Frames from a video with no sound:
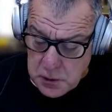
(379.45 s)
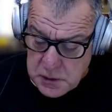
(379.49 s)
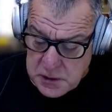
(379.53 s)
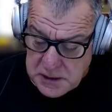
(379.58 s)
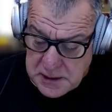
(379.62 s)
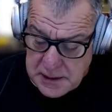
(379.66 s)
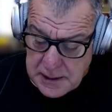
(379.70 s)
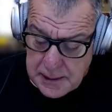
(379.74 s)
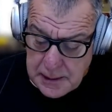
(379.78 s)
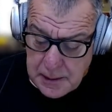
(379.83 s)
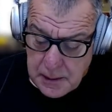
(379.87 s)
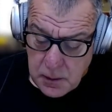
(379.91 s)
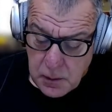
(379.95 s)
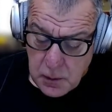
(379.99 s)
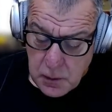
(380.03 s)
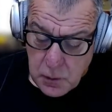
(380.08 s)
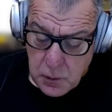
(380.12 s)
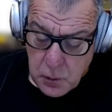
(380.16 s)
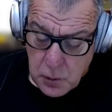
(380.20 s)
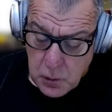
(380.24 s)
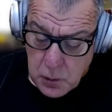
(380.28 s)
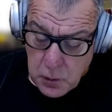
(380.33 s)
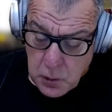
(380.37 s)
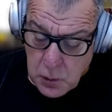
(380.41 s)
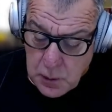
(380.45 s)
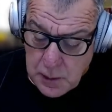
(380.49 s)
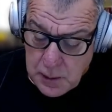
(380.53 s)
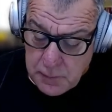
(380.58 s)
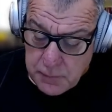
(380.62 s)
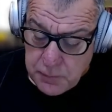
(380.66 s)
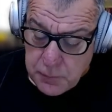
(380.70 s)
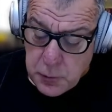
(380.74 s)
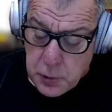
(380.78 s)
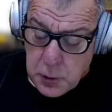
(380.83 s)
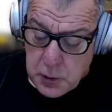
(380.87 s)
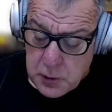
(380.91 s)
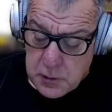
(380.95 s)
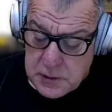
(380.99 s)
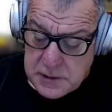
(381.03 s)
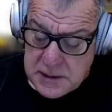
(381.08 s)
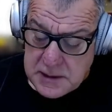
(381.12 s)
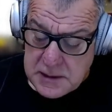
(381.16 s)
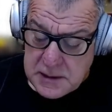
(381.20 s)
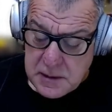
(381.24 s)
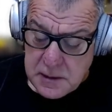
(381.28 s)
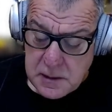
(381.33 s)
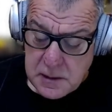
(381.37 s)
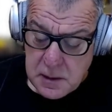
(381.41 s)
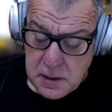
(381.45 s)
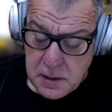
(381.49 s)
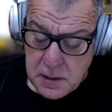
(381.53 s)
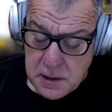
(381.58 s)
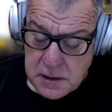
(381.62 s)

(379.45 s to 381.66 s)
saying you have drug-resistant